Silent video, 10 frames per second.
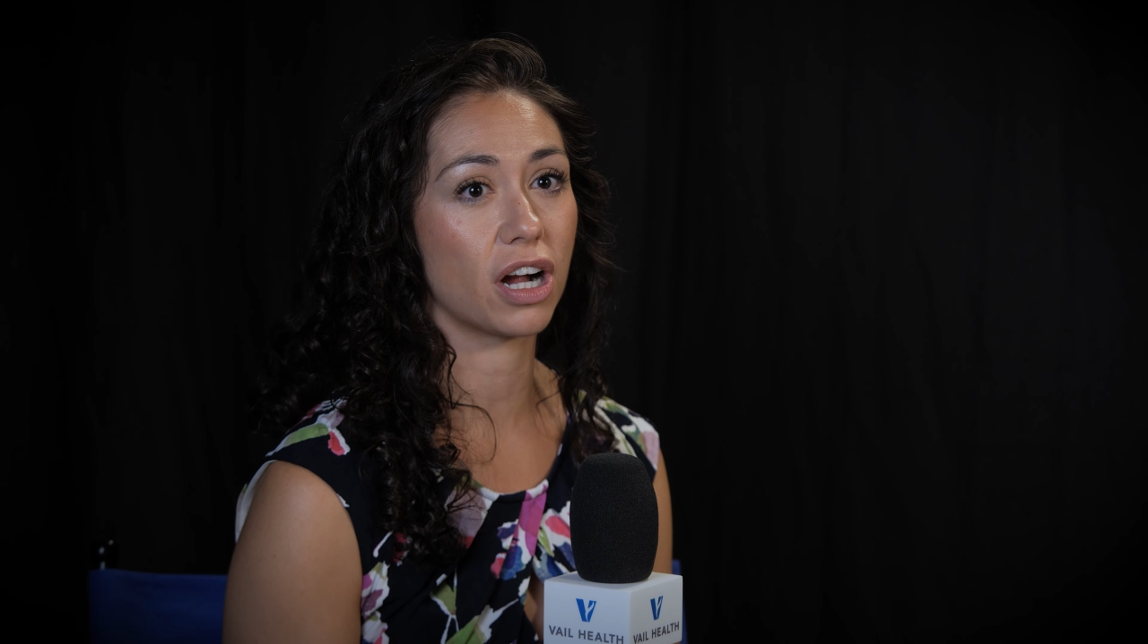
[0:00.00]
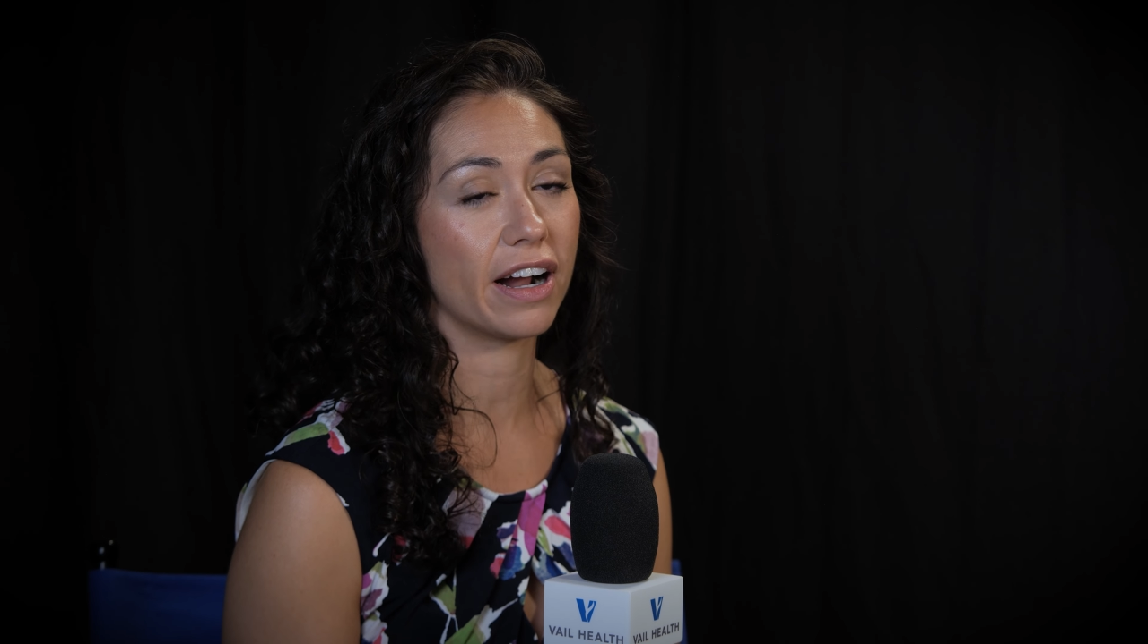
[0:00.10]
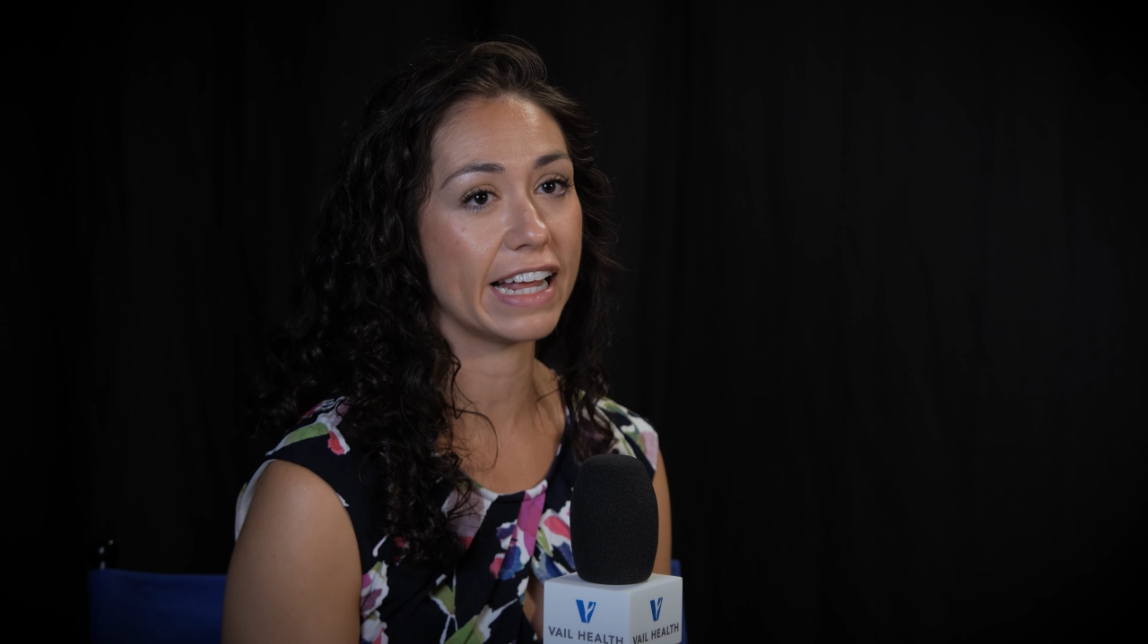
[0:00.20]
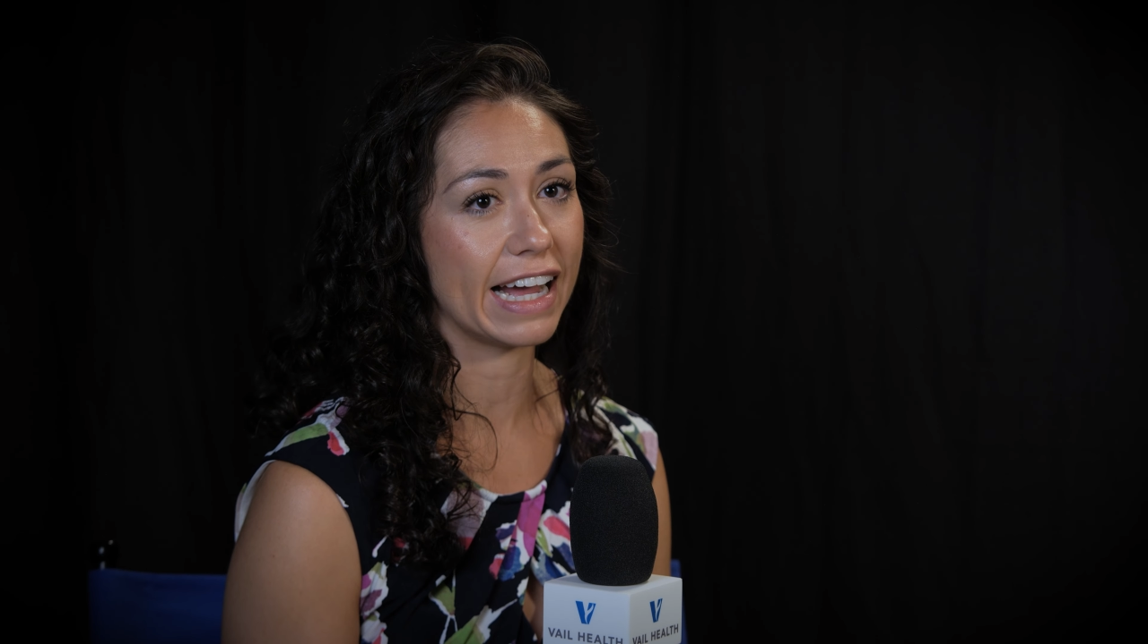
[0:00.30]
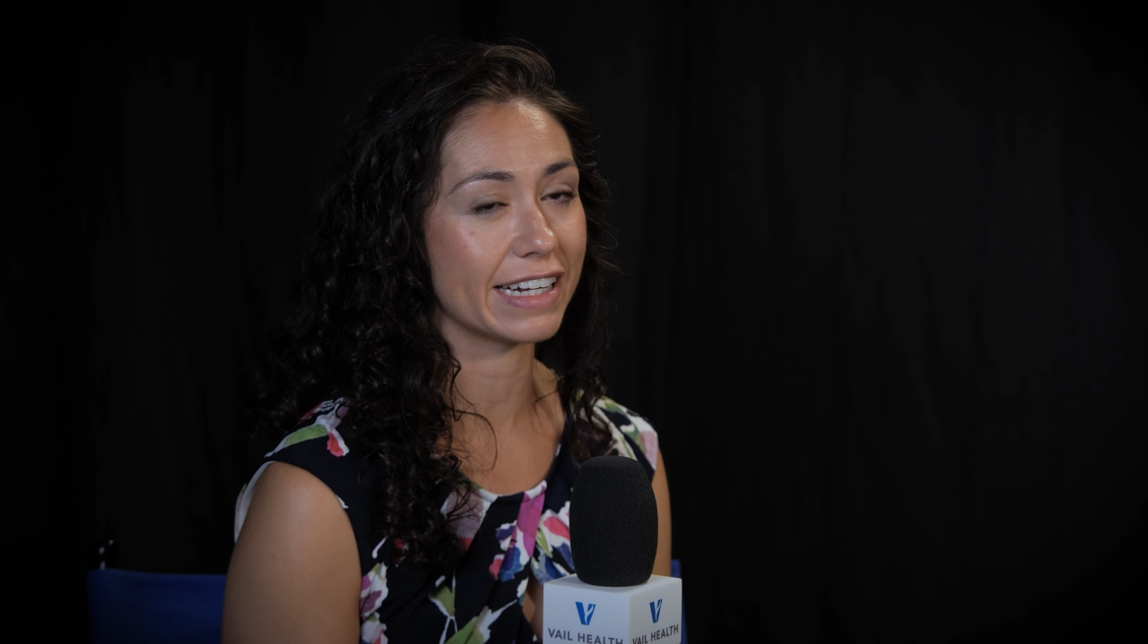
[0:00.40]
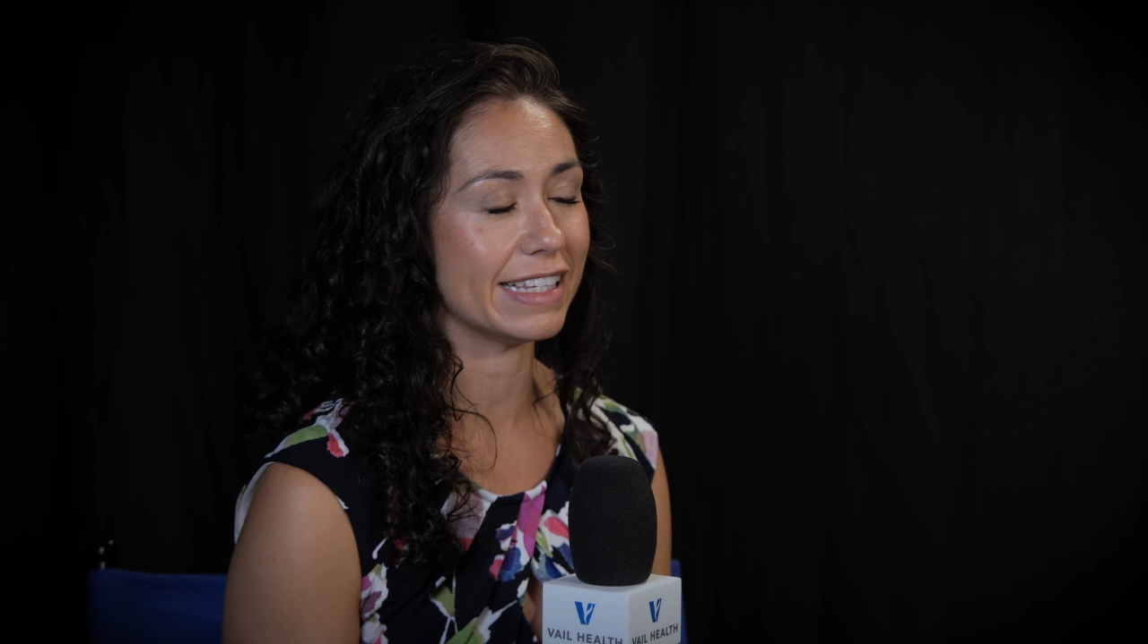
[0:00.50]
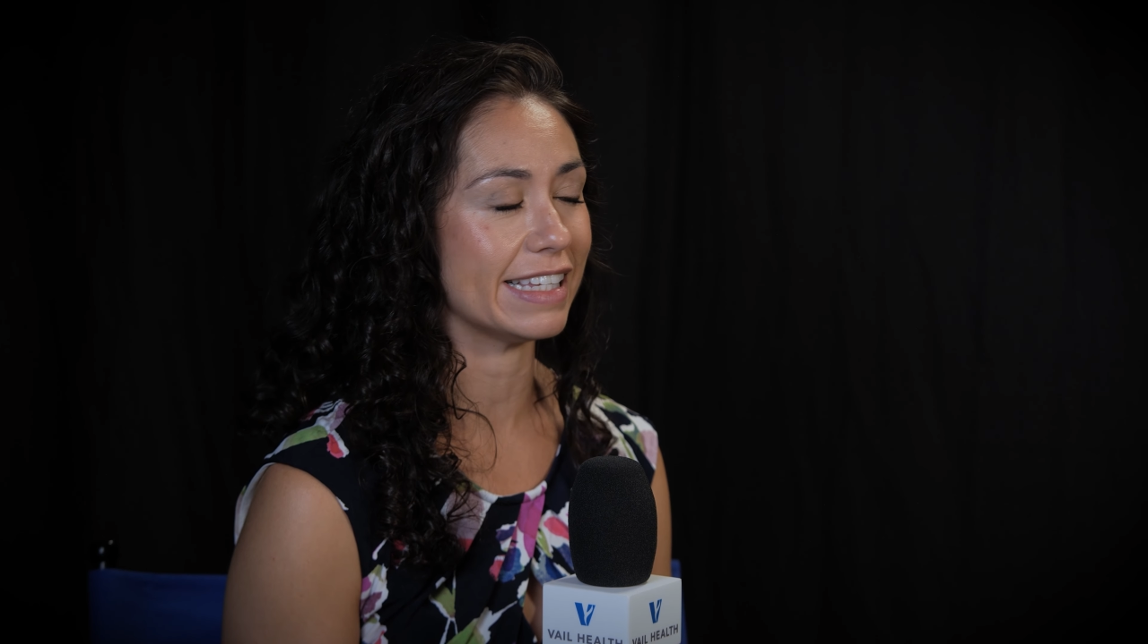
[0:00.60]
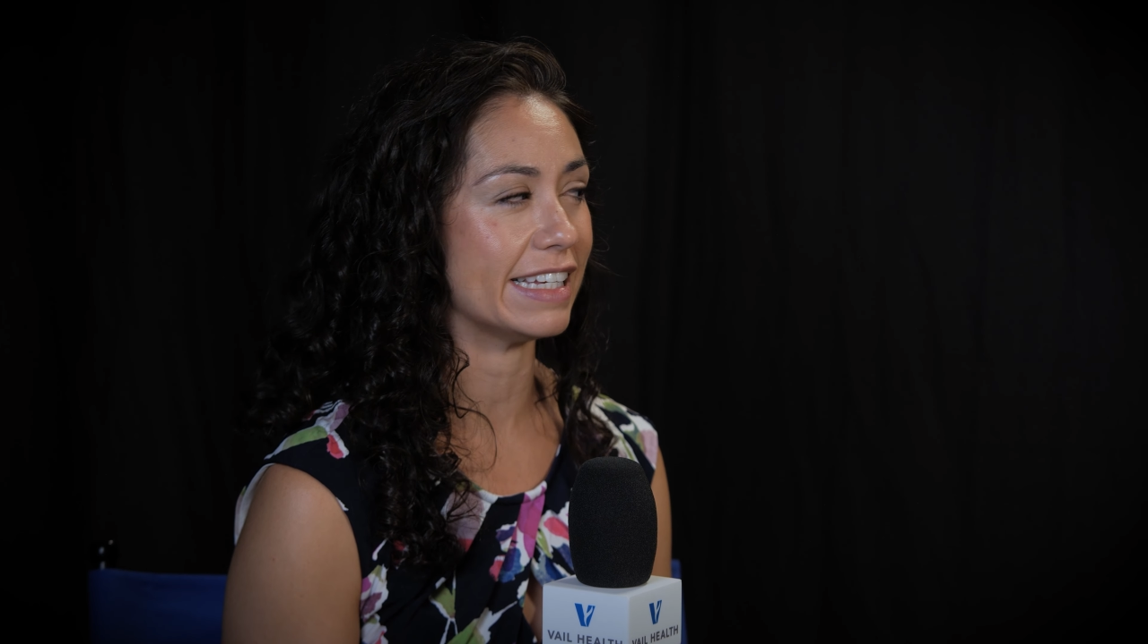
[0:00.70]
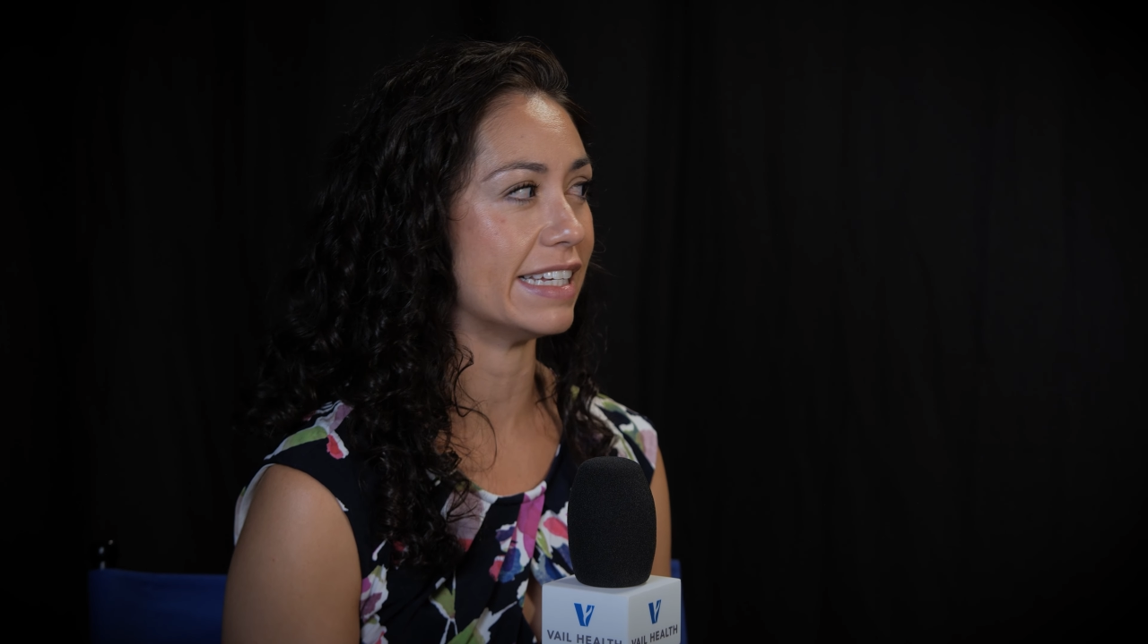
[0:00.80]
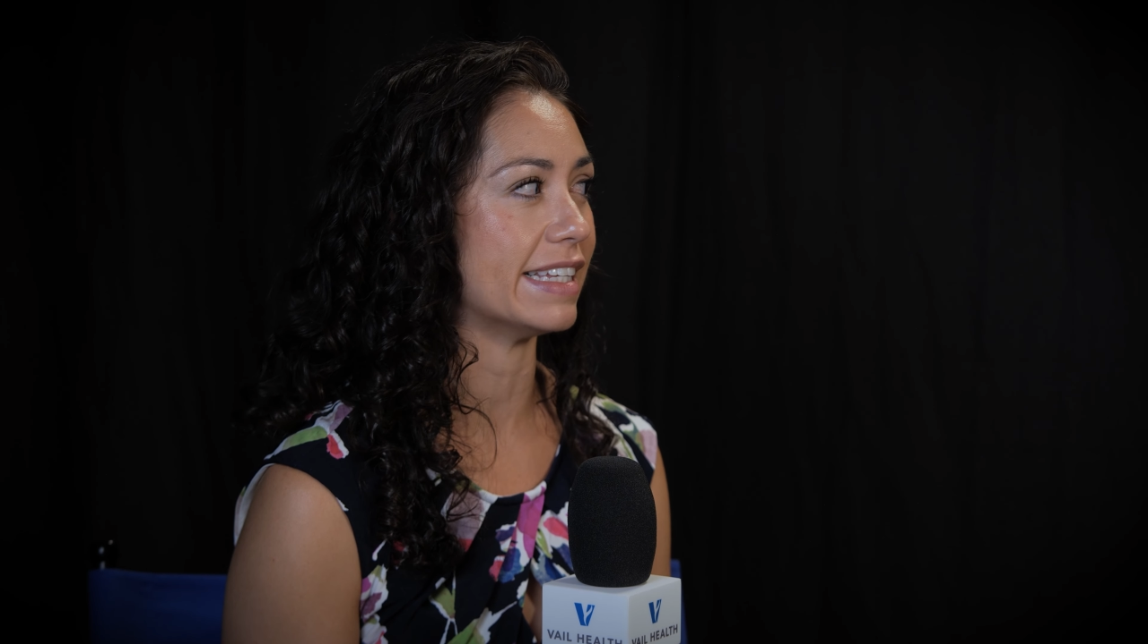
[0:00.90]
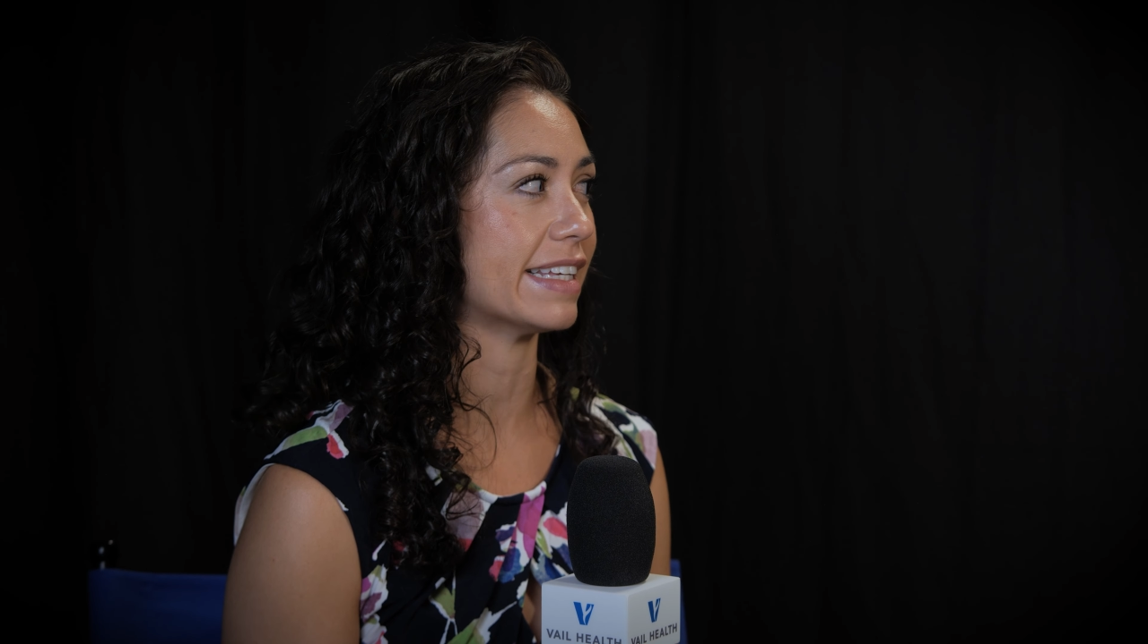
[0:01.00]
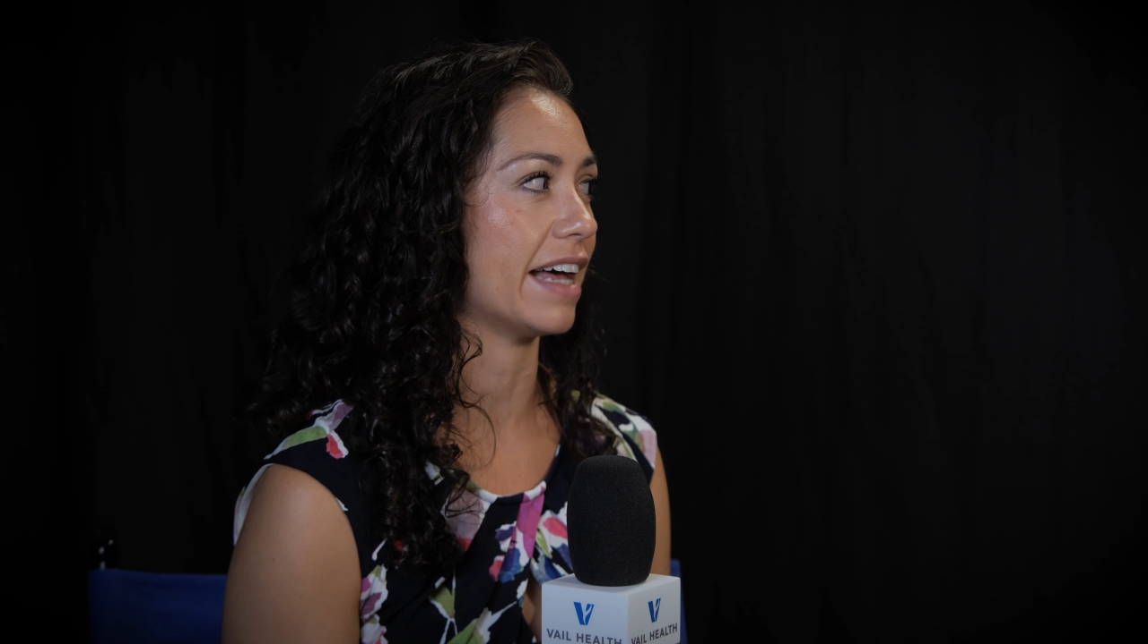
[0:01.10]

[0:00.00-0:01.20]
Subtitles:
cardiac disease,